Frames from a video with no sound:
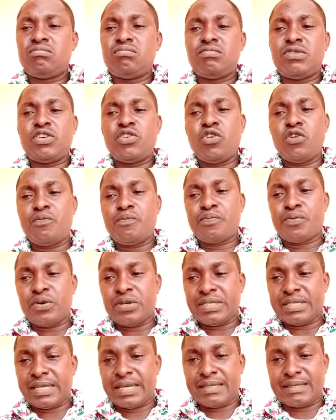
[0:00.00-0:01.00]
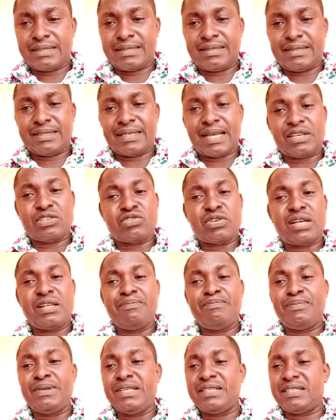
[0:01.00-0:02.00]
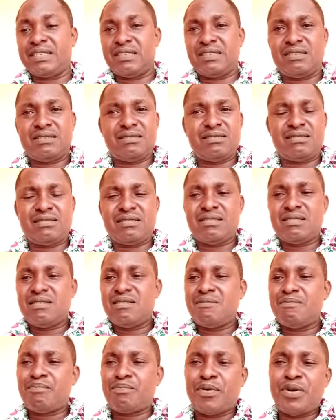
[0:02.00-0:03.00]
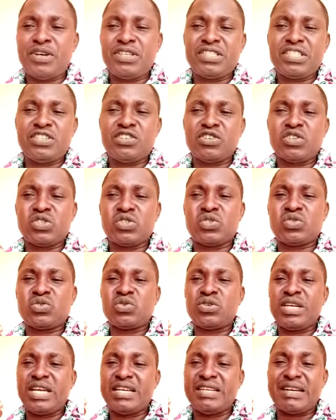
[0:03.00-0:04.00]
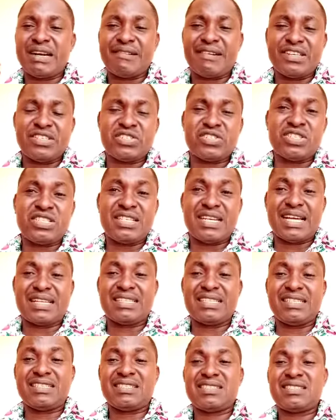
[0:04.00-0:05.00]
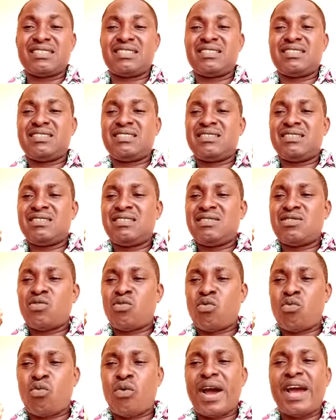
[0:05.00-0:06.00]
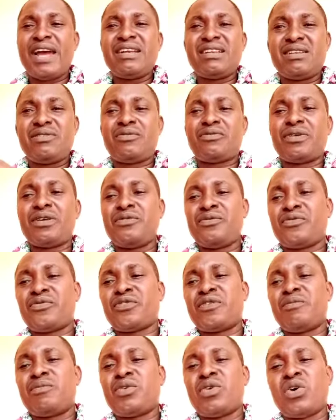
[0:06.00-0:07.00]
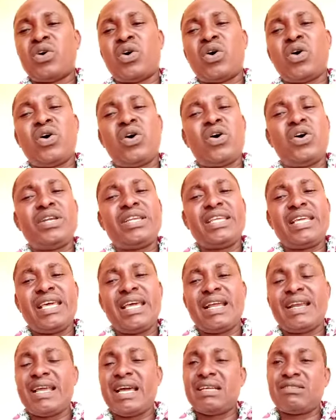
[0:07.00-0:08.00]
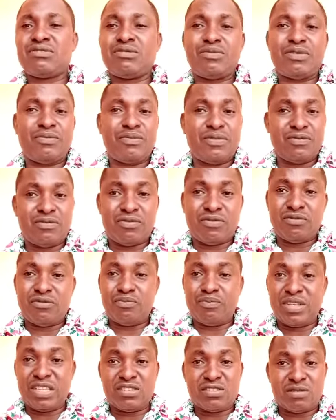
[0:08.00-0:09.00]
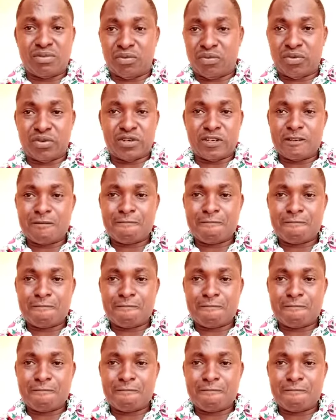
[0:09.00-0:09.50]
the whole process is actually busy, pointing us to a direction that is quite different from all the areas we've been, we've been to before.